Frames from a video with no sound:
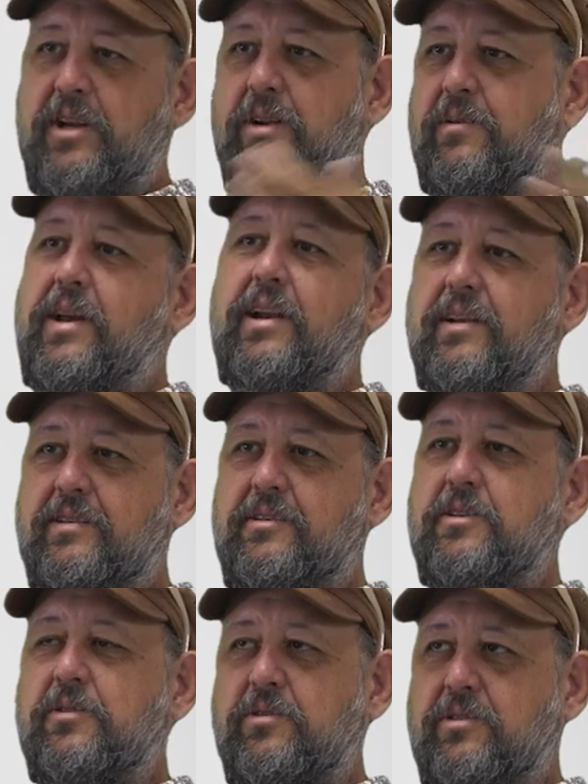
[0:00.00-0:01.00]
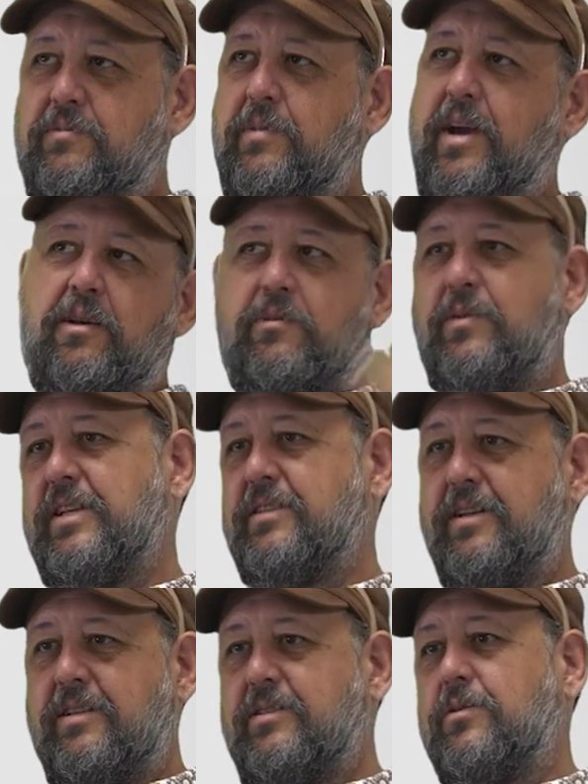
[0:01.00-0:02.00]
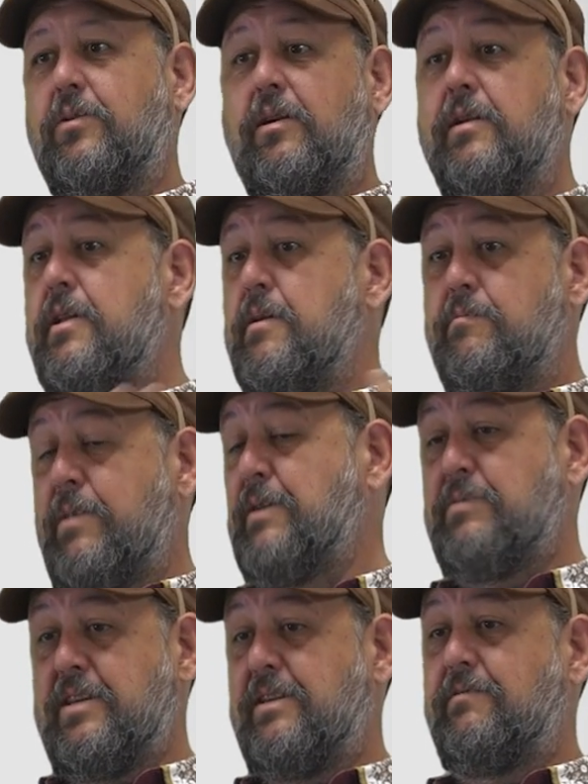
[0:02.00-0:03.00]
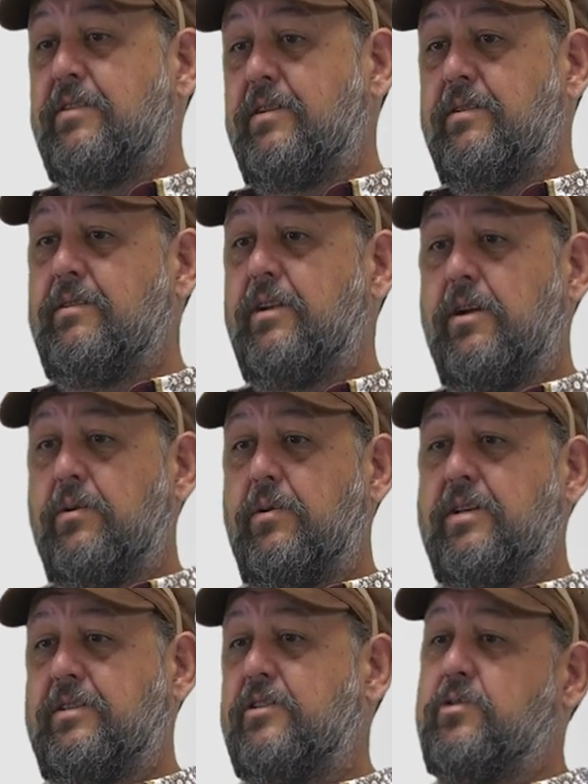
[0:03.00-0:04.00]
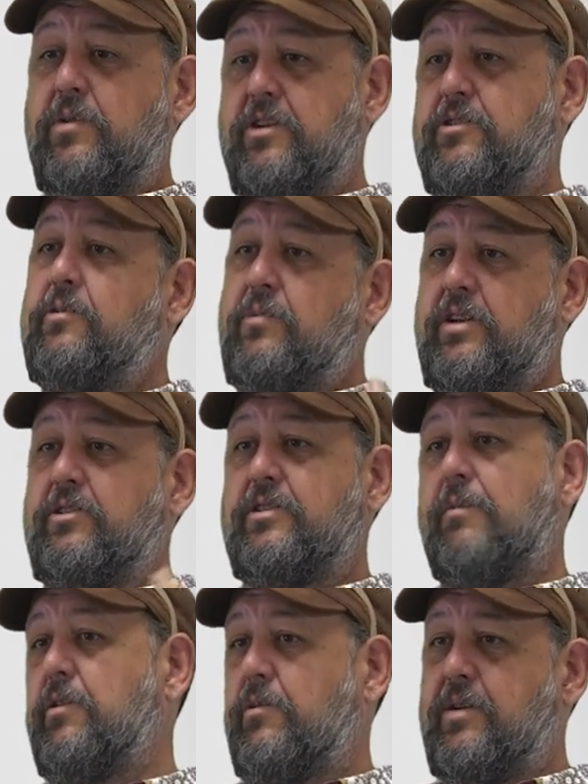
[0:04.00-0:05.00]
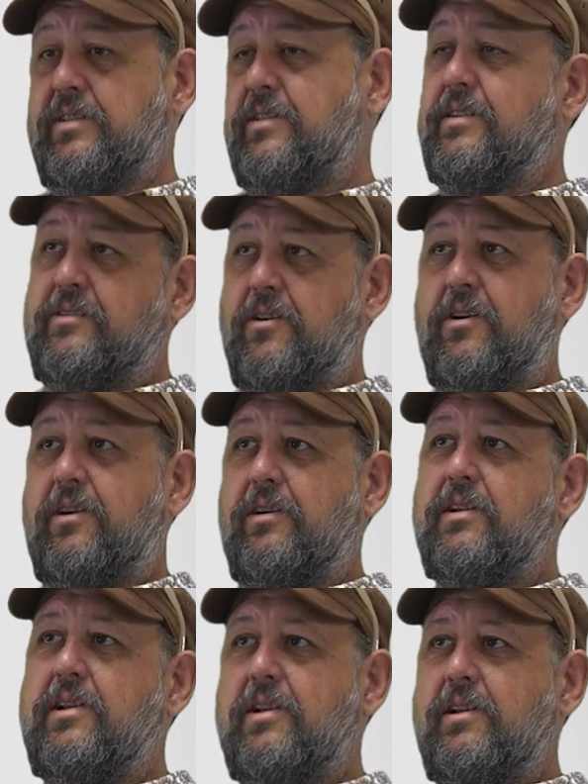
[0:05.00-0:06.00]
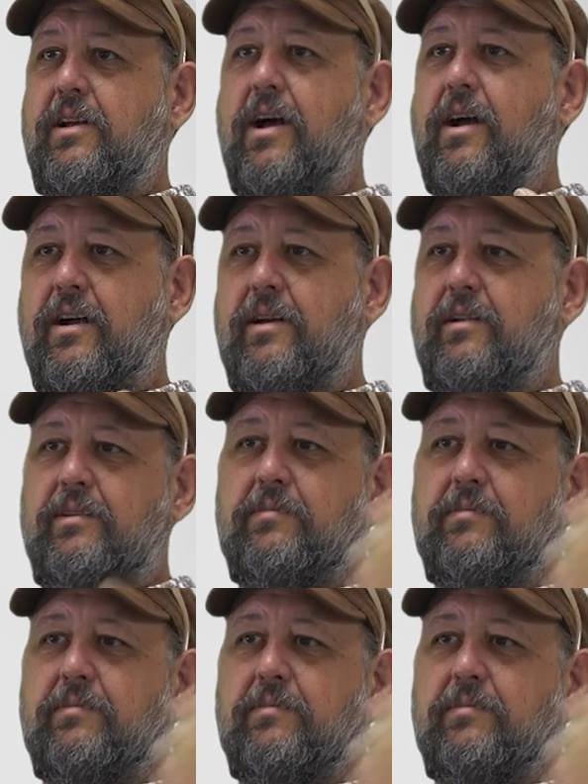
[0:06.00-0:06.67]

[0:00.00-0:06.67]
you know, that is used by all the residents, or maybe even, you know, a situation in which some of the residents are uh,